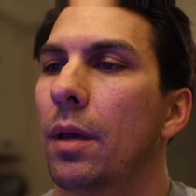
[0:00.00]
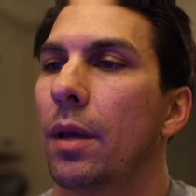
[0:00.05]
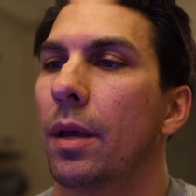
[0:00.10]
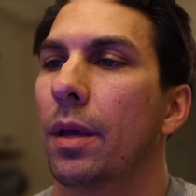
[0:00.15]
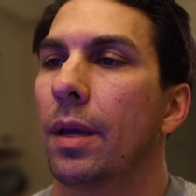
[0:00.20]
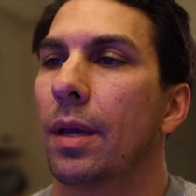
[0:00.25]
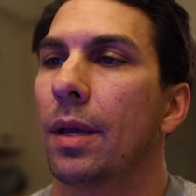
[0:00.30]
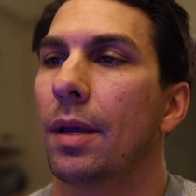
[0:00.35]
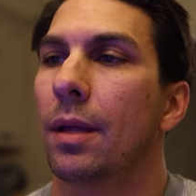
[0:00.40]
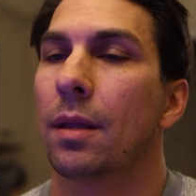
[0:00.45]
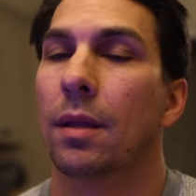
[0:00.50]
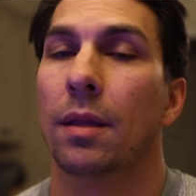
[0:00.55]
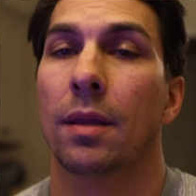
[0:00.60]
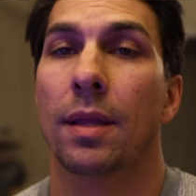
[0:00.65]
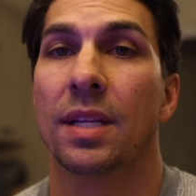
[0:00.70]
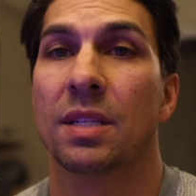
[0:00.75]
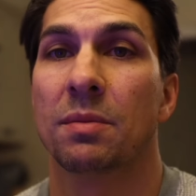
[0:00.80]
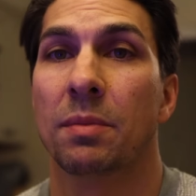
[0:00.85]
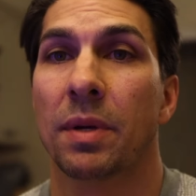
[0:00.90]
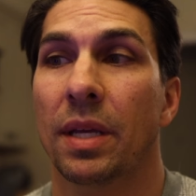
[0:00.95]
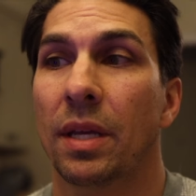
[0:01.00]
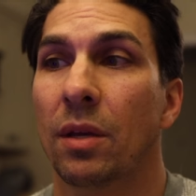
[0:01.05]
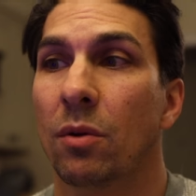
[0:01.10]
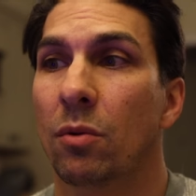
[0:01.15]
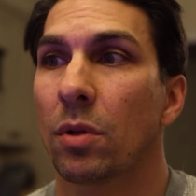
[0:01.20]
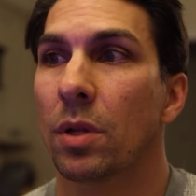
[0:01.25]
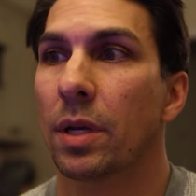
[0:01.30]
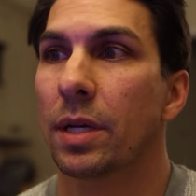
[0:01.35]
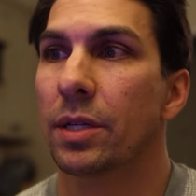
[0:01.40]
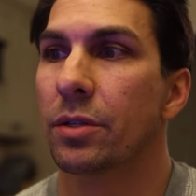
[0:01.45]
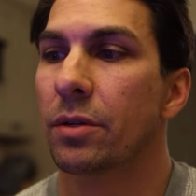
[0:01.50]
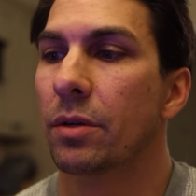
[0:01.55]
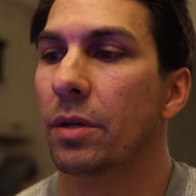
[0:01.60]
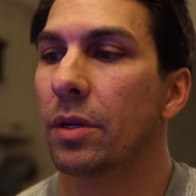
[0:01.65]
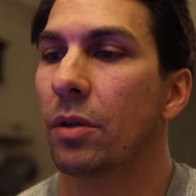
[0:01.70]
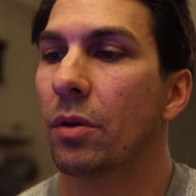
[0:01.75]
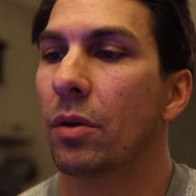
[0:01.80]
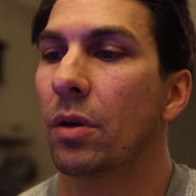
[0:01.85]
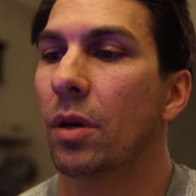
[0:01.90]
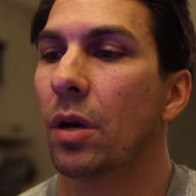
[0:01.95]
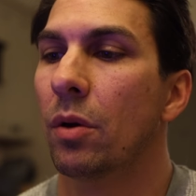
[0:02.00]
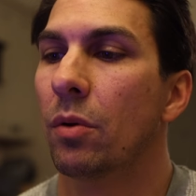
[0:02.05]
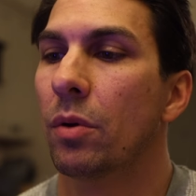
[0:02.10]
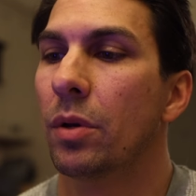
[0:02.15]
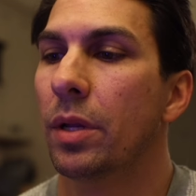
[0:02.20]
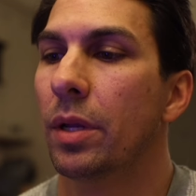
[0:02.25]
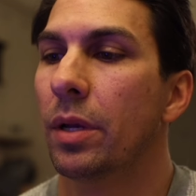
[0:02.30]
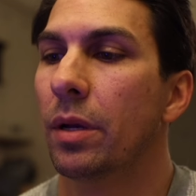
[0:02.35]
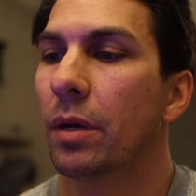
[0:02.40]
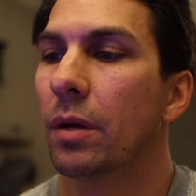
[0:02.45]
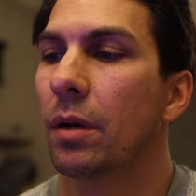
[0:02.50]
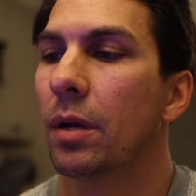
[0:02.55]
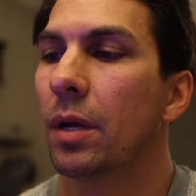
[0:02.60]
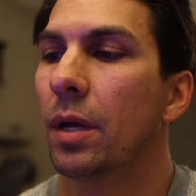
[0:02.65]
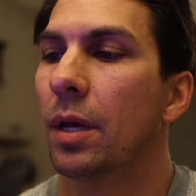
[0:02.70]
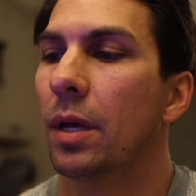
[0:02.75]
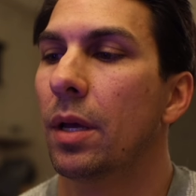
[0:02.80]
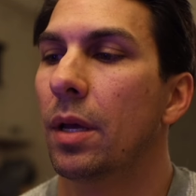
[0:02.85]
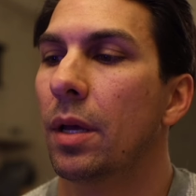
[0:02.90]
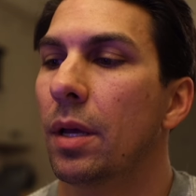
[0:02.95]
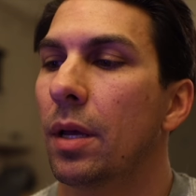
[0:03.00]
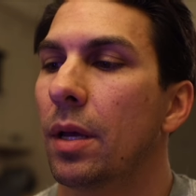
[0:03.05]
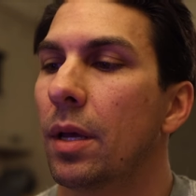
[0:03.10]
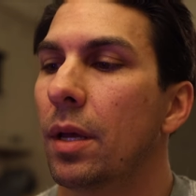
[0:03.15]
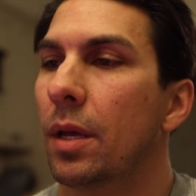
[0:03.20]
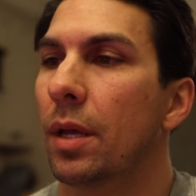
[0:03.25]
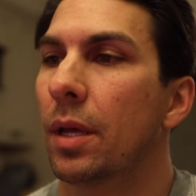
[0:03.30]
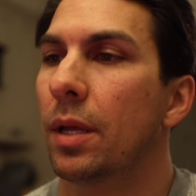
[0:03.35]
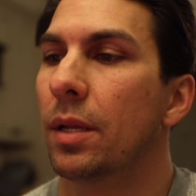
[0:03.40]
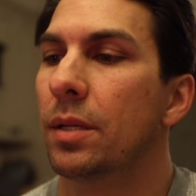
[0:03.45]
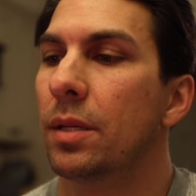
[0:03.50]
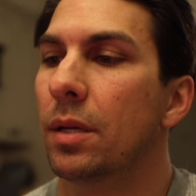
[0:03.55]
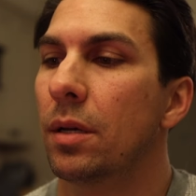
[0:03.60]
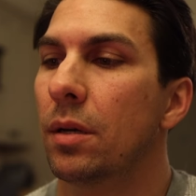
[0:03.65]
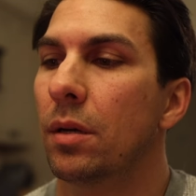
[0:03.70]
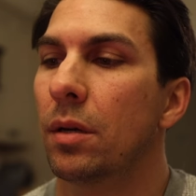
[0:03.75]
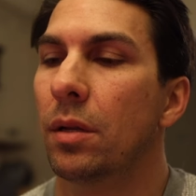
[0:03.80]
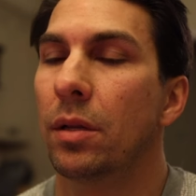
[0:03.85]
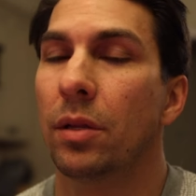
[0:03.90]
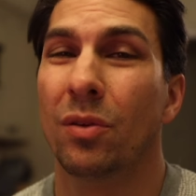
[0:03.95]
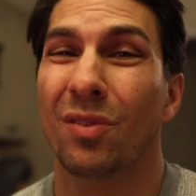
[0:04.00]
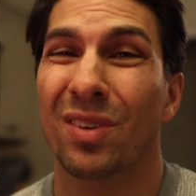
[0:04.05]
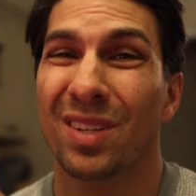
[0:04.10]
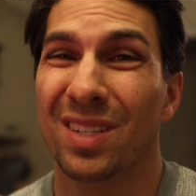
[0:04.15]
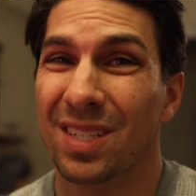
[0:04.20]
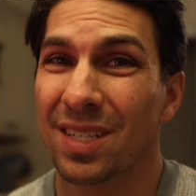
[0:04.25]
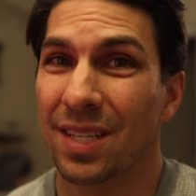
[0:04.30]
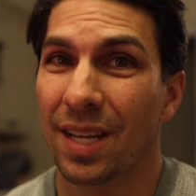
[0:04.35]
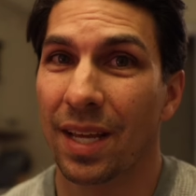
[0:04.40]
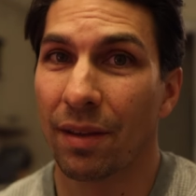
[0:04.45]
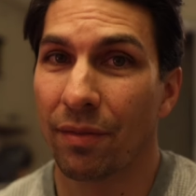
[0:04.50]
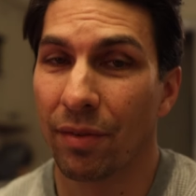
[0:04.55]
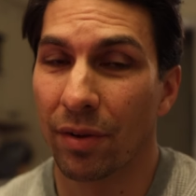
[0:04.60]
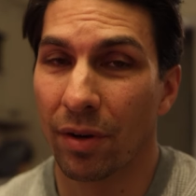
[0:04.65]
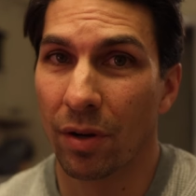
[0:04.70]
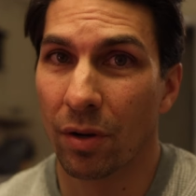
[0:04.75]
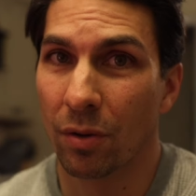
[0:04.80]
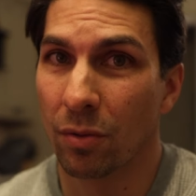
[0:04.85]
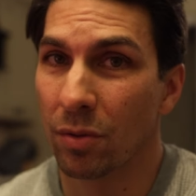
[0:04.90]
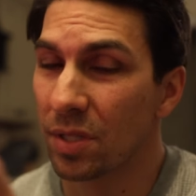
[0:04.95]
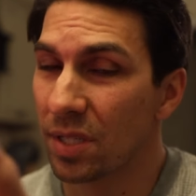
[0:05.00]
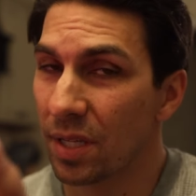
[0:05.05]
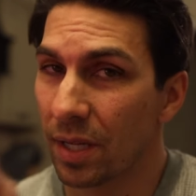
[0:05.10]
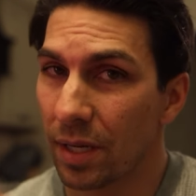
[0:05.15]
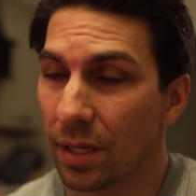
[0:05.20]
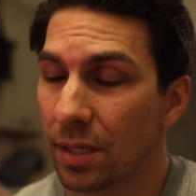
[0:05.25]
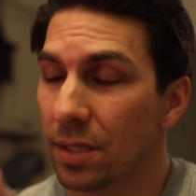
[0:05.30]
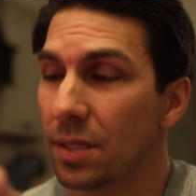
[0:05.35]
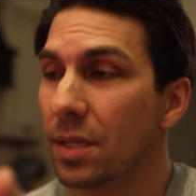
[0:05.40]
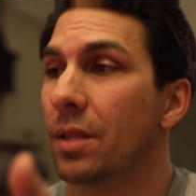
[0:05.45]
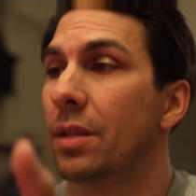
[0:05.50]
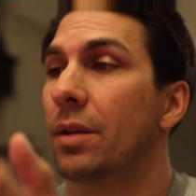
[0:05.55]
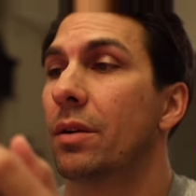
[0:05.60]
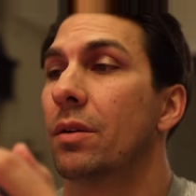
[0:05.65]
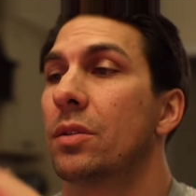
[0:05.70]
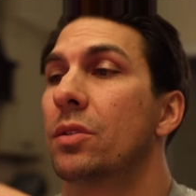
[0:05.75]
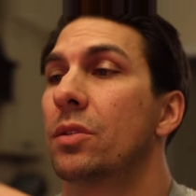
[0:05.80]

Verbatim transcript: And that's my equalizer, and you can go in here, done, you can save your own settings in there,